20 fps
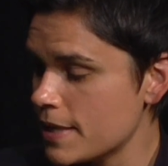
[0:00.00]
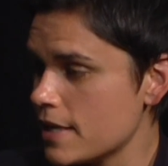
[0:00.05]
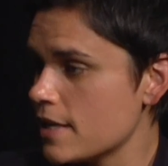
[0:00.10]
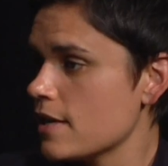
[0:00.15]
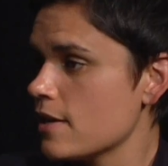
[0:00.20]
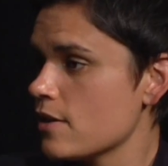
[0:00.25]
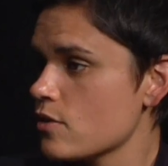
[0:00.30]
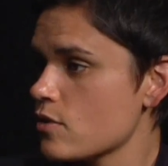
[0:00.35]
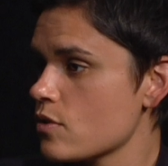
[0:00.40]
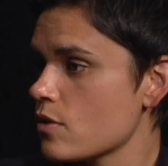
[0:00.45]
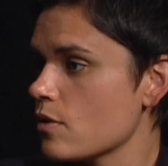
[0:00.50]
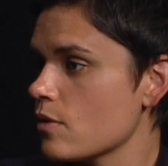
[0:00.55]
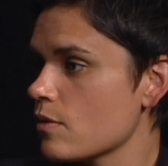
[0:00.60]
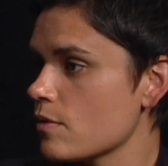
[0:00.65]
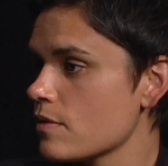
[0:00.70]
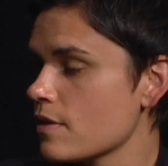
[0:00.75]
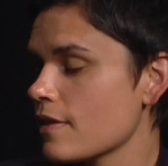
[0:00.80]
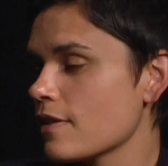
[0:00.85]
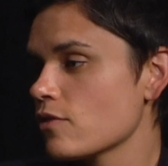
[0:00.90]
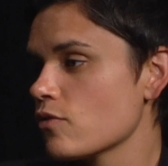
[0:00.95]

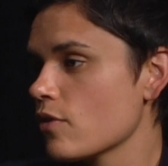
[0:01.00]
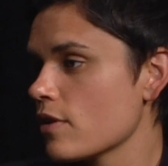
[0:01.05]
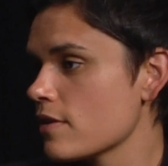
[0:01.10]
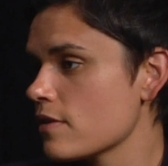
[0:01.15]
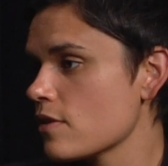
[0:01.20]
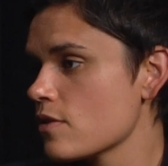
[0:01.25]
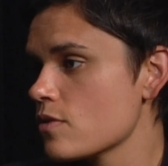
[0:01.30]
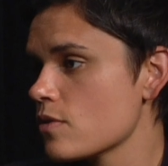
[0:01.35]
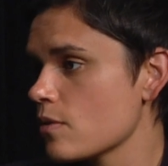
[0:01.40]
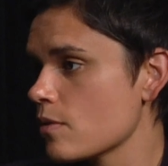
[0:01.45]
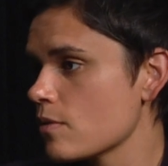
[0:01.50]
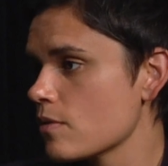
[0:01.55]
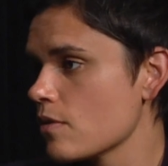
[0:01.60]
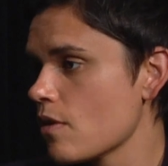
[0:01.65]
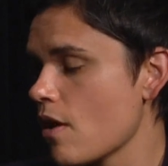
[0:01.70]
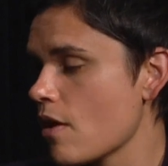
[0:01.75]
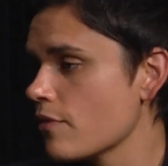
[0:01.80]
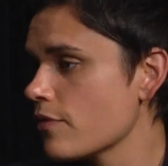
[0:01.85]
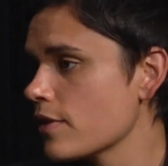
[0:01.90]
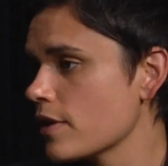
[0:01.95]
issues. I think trans issues
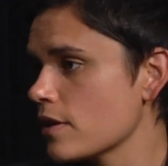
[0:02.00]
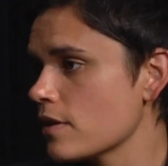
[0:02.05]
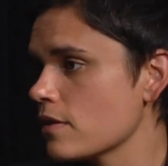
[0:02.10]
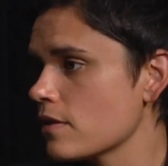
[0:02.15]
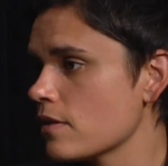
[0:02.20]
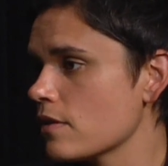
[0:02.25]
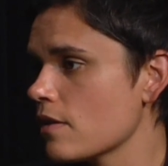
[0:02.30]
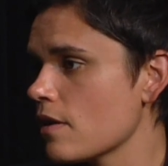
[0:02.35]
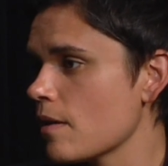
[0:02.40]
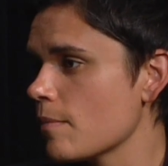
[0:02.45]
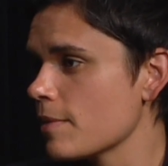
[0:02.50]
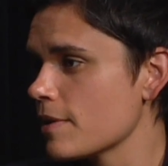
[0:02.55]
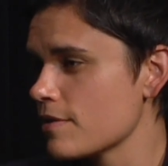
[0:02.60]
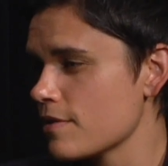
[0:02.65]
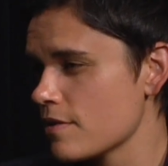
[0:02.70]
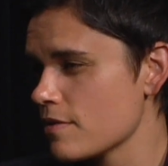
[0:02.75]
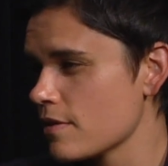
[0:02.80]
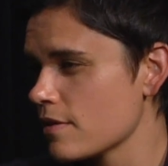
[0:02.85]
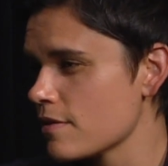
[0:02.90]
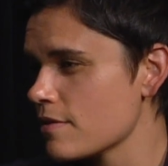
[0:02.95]
often
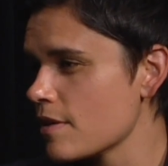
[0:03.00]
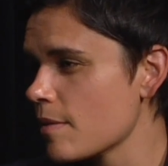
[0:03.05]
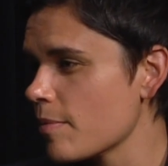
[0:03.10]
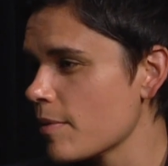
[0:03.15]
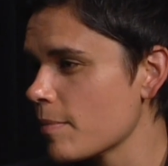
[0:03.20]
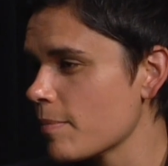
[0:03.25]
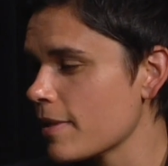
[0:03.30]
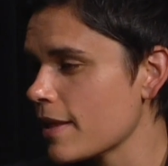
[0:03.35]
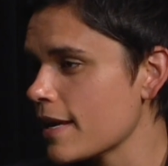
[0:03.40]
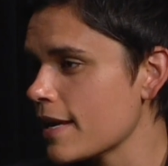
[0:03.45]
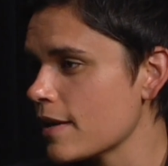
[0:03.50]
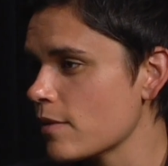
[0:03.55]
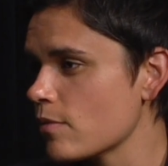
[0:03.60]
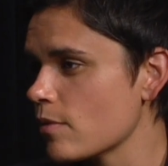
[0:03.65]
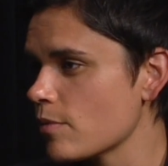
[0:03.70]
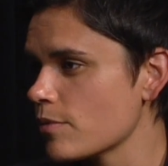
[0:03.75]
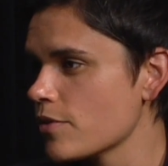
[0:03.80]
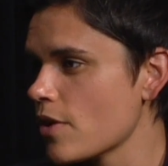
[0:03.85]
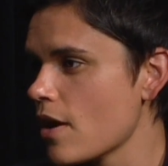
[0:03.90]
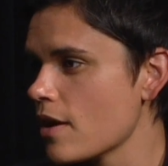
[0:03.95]
exist on a separate plane
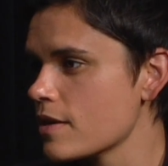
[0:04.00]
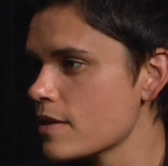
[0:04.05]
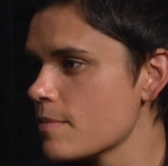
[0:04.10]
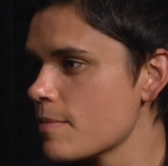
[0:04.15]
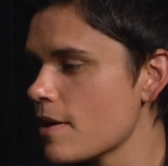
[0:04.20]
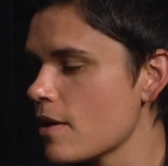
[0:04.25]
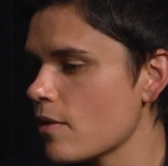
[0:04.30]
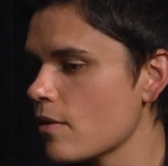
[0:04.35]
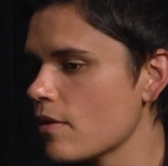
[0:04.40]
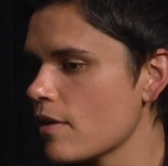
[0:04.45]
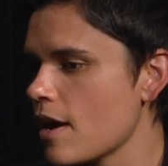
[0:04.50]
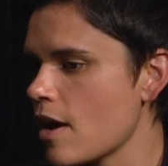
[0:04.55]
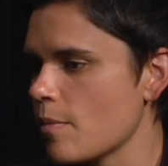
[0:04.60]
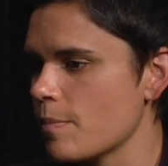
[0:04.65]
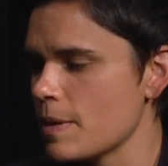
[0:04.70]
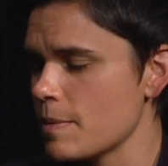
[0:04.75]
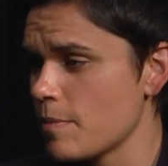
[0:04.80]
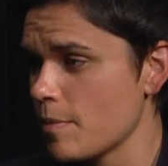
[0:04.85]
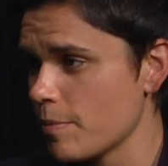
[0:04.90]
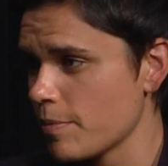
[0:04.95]
when we're talking about how
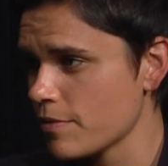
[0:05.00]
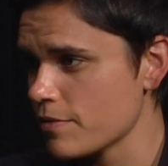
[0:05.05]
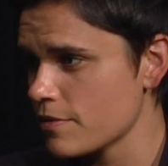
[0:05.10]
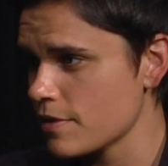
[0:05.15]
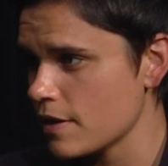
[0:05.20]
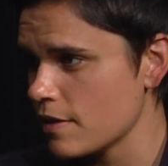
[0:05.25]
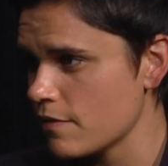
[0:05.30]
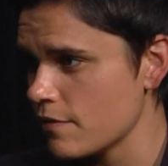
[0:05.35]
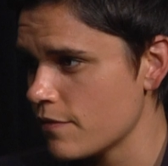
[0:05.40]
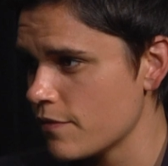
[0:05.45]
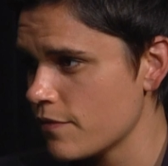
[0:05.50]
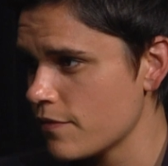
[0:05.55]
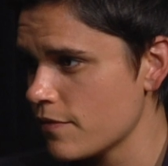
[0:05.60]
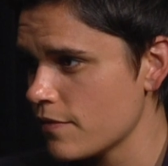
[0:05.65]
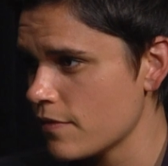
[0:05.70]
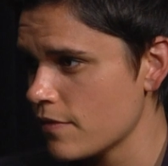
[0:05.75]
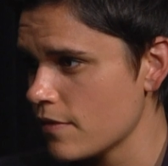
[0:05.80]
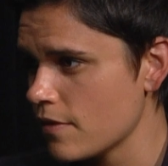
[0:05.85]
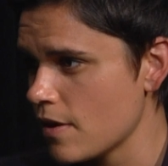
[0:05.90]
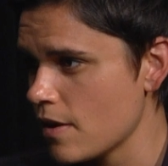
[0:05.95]
people perceive
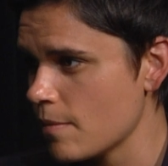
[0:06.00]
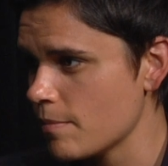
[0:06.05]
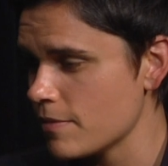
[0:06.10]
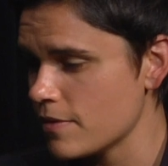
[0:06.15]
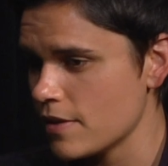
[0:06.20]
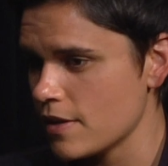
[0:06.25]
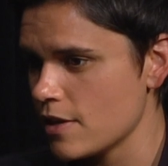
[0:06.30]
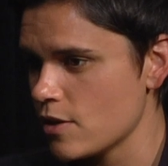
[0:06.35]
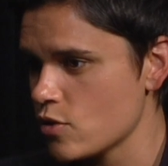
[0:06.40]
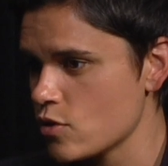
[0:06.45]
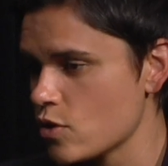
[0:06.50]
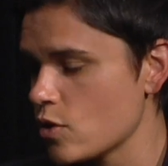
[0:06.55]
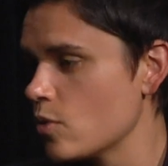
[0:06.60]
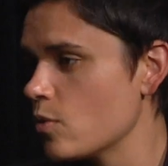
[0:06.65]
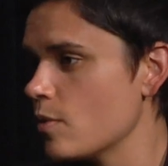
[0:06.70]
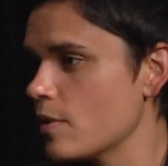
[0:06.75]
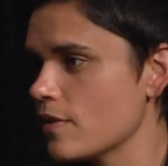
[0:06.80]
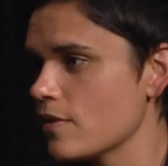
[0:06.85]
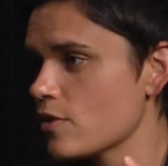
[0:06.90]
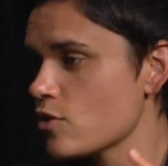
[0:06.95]
the
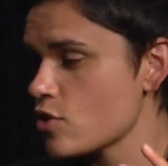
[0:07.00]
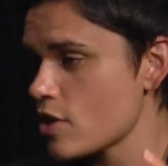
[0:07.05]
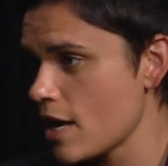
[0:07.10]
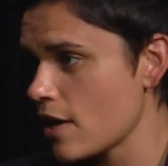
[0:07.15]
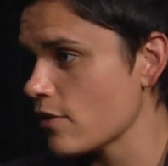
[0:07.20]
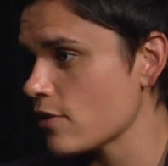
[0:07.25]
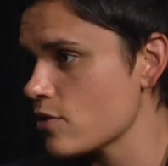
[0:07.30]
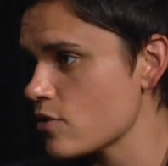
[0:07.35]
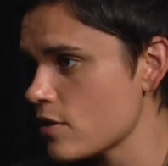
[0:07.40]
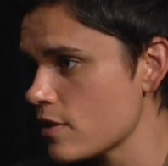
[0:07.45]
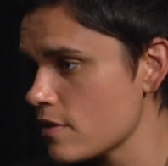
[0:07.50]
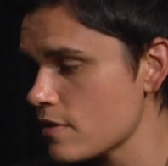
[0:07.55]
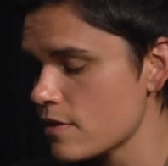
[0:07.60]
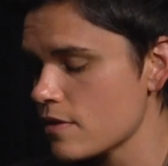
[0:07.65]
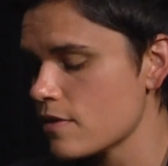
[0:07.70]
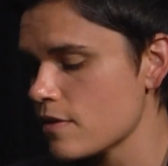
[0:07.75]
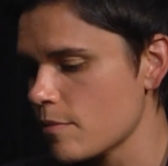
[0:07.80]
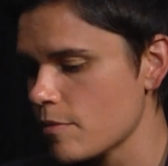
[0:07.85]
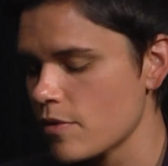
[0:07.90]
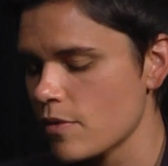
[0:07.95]
issue and the challenges
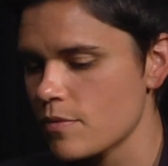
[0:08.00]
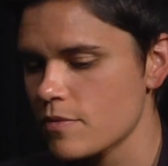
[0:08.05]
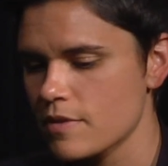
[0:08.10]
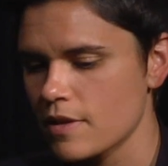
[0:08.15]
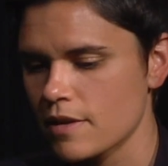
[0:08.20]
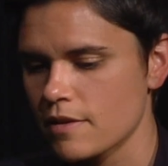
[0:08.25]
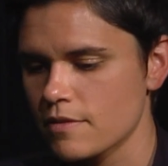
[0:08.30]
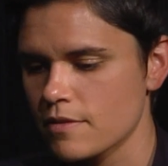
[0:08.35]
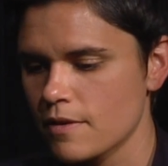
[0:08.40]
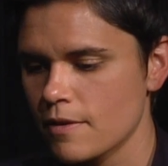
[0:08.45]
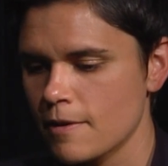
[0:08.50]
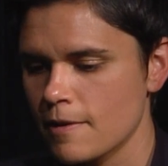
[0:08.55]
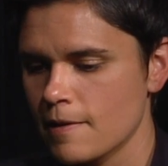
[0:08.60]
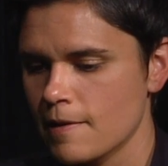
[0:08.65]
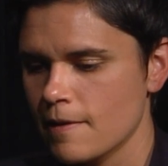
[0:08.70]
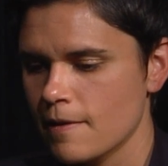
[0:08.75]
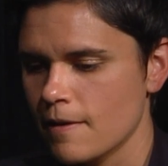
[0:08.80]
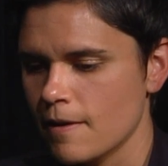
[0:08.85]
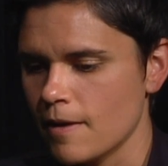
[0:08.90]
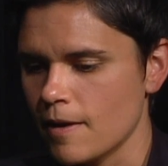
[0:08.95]
and some of those things.
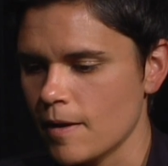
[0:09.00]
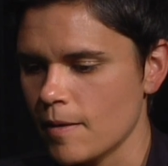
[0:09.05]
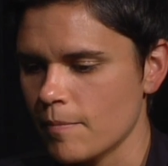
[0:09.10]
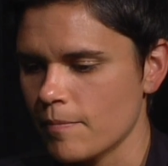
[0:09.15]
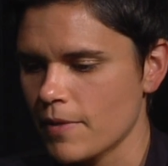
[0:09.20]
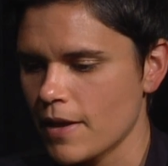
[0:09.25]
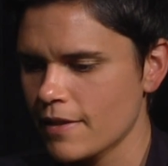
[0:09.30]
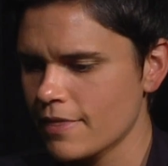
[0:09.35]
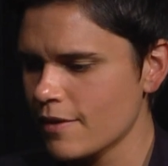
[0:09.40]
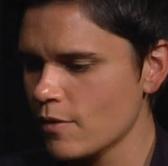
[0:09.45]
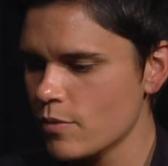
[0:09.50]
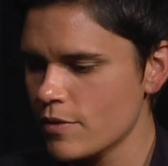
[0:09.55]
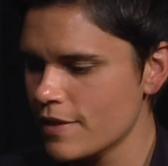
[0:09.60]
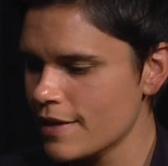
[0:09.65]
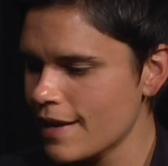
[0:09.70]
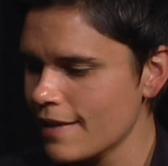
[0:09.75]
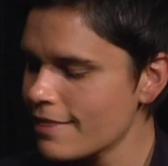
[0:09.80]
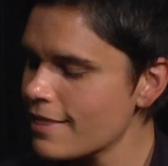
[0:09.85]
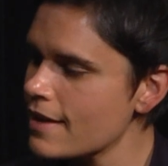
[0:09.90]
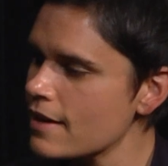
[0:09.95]
I think
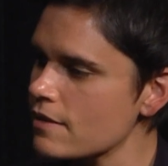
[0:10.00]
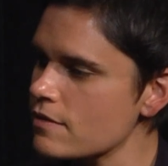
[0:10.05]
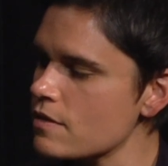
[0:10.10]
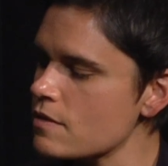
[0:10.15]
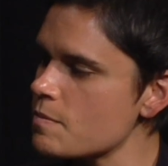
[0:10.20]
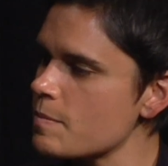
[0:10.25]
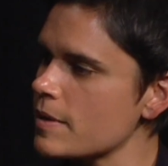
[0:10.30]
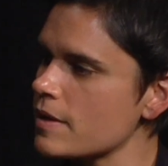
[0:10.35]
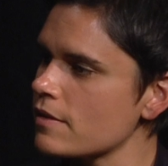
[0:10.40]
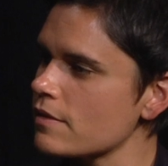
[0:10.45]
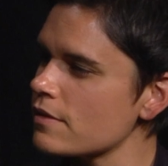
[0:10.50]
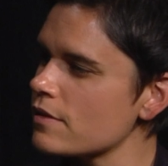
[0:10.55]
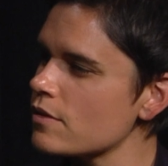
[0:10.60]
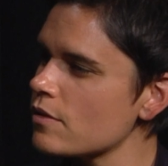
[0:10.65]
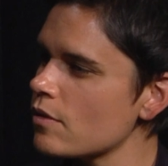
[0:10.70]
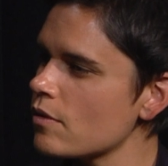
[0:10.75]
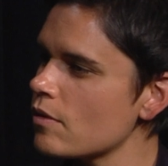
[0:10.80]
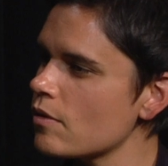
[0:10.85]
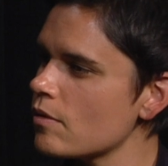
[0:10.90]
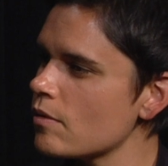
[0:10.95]
within athletics, it's been a
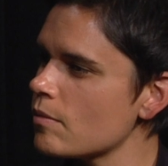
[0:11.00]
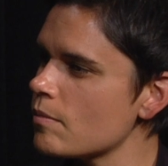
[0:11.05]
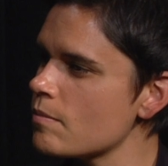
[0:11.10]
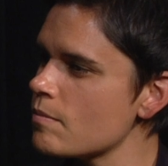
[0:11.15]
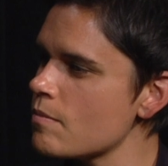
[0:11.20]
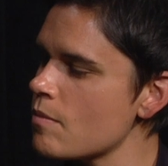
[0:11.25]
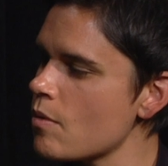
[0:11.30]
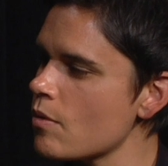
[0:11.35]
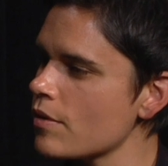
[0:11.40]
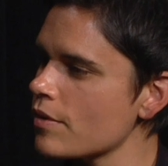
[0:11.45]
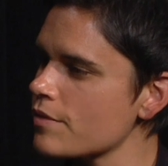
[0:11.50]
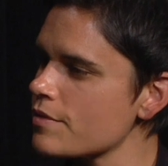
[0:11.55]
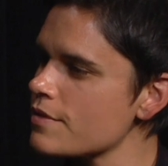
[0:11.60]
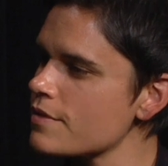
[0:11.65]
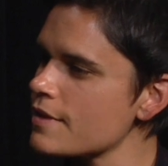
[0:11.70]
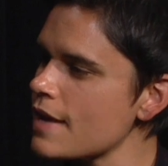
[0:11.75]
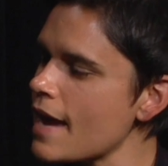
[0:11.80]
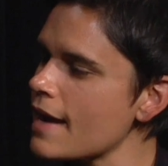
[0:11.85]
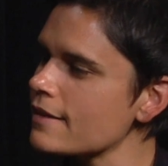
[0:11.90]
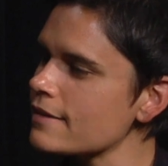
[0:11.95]
little more
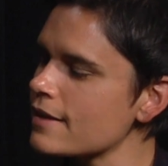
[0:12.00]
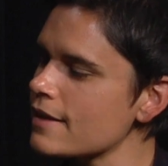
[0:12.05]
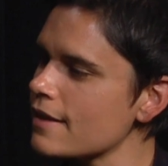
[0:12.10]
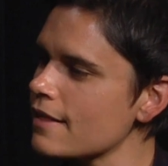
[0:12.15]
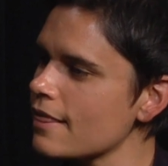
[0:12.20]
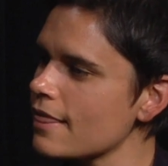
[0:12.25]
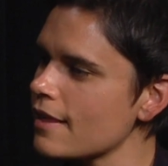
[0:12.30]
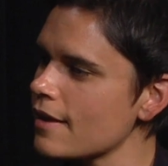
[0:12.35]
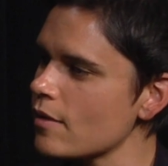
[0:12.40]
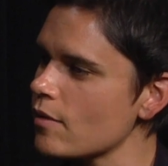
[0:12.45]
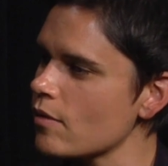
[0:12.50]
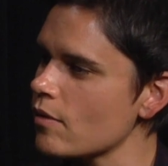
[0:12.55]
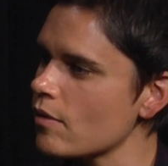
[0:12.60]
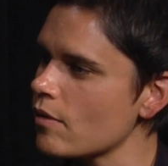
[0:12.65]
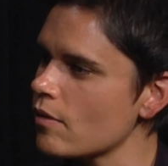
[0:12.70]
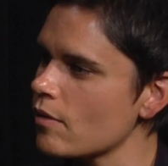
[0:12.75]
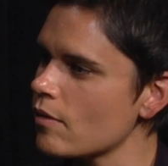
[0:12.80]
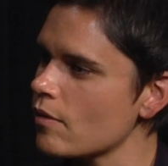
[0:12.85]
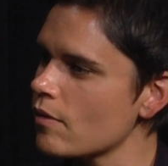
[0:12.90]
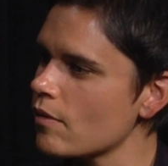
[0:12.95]
stagnant
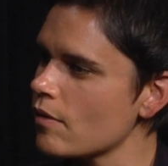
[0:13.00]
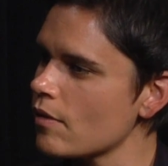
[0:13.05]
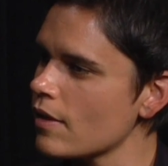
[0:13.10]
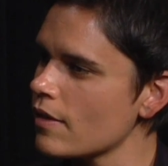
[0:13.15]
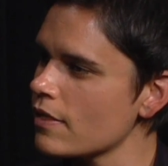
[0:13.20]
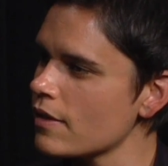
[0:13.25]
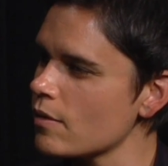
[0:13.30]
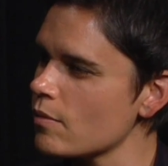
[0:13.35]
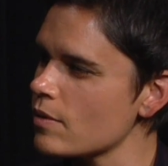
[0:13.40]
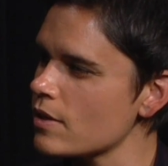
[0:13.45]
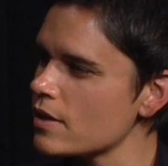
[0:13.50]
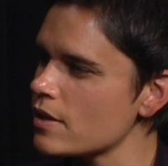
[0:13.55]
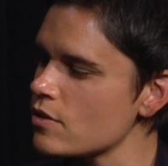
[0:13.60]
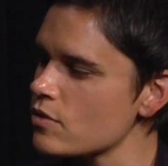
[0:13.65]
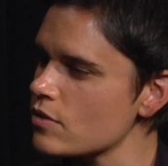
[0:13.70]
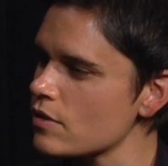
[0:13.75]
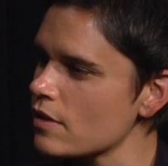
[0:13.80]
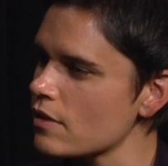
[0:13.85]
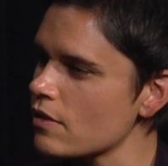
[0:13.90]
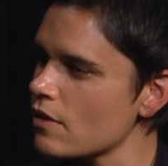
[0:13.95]
than I think we
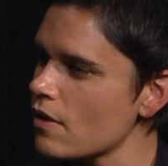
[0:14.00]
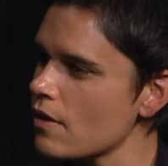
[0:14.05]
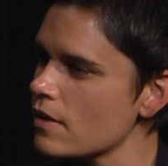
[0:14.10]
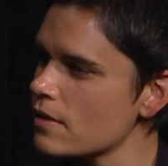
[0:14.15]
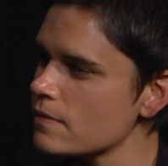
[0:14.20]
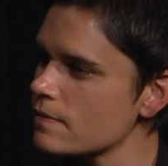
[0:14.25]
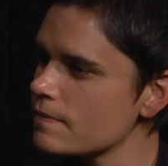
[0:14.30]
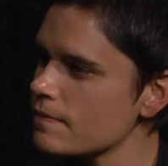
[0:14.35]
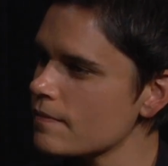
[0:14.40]
initially thought.